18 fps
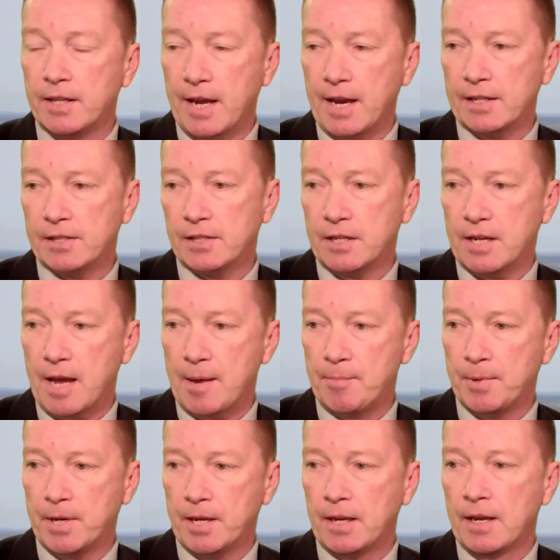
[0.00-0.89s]
the accident
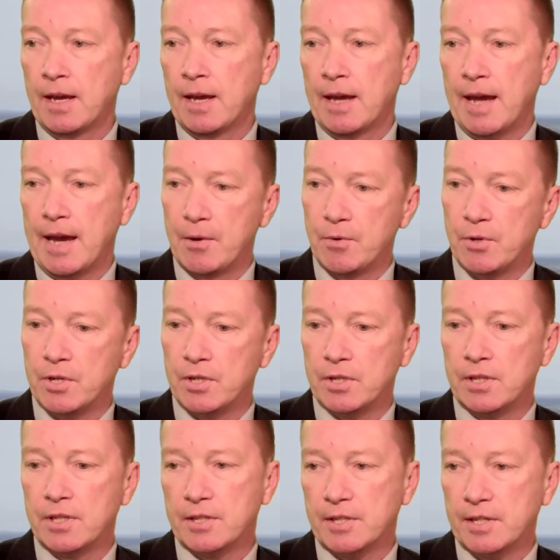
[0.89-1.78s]
happening out
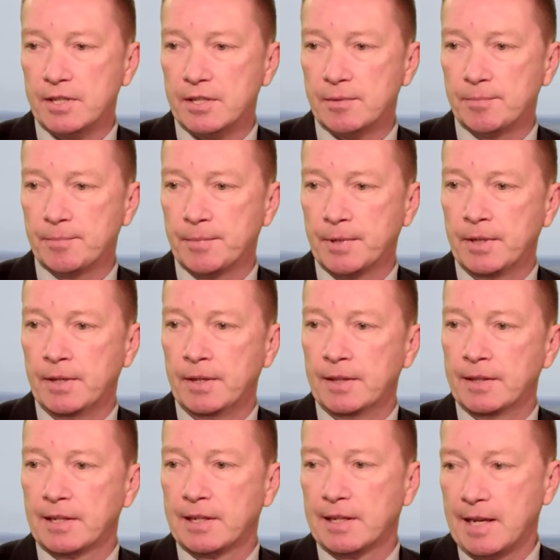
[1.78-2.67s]
into the system,
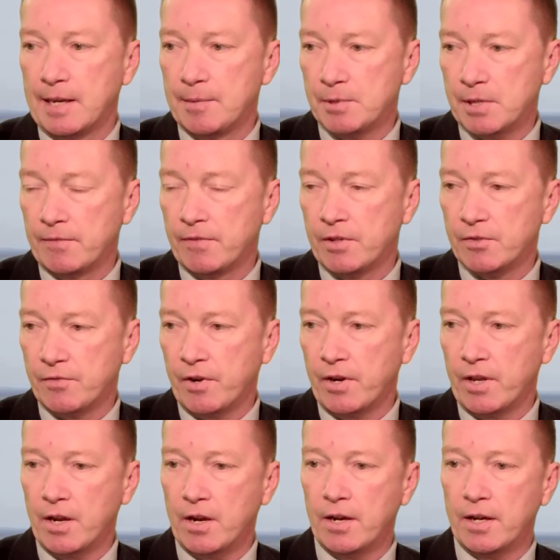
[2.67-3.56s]
the claims level is
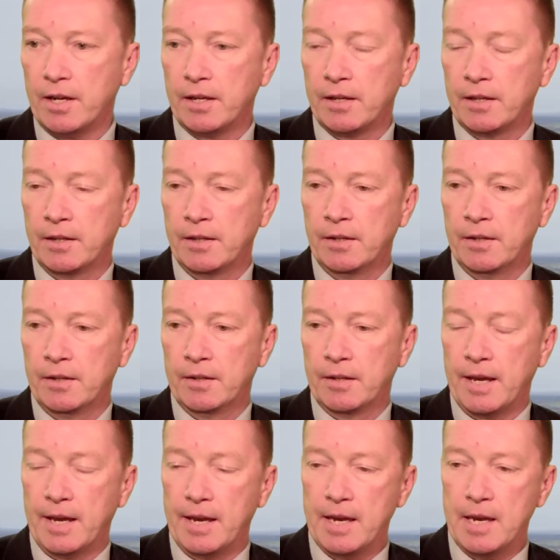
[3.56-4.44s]
very high.
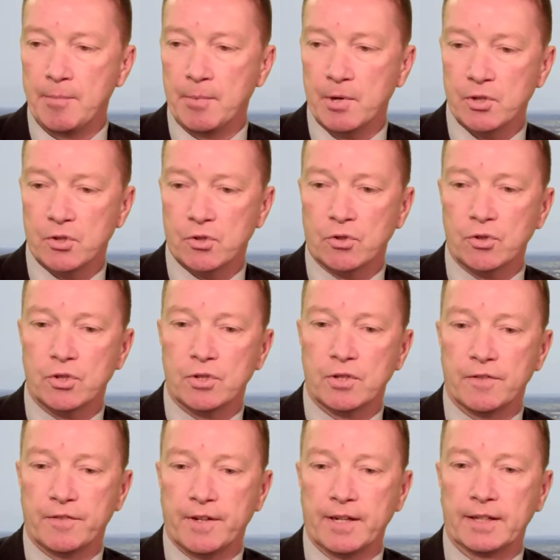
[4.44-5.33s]
Eimear has touched
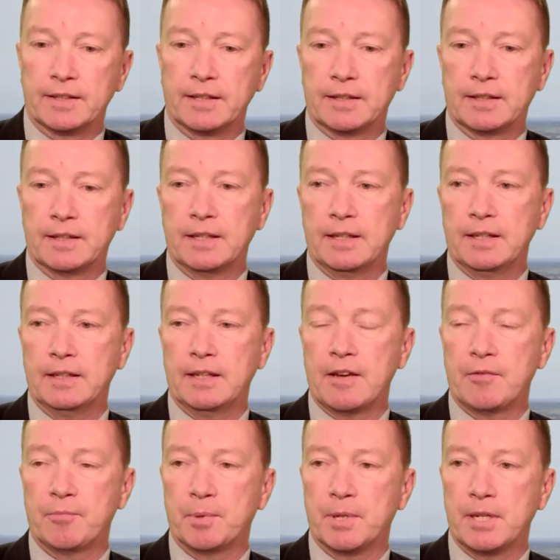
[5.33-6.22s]
on the fact that the
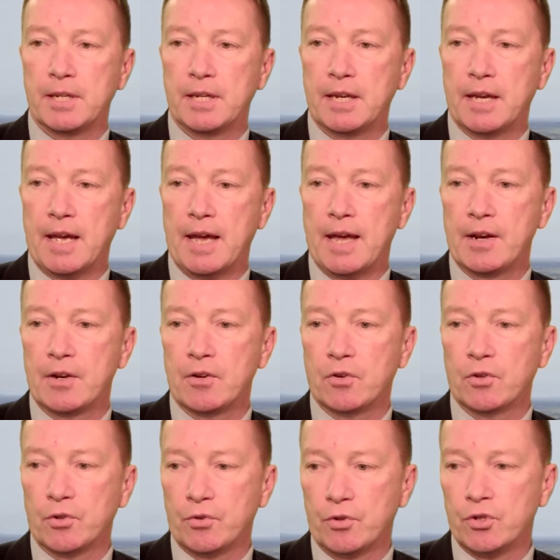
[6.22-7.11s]
FBD and
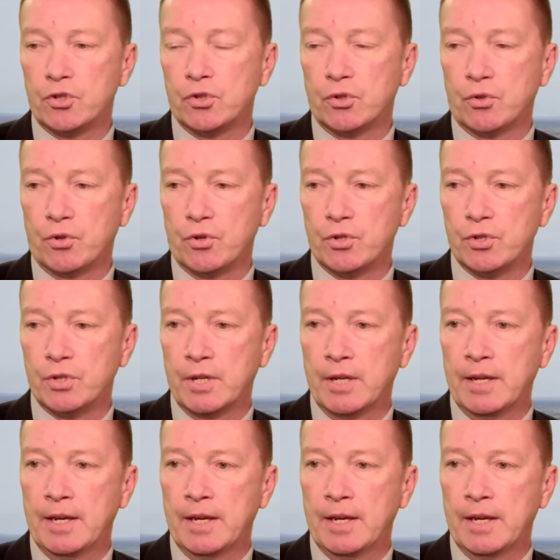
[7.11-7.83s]
other insurers,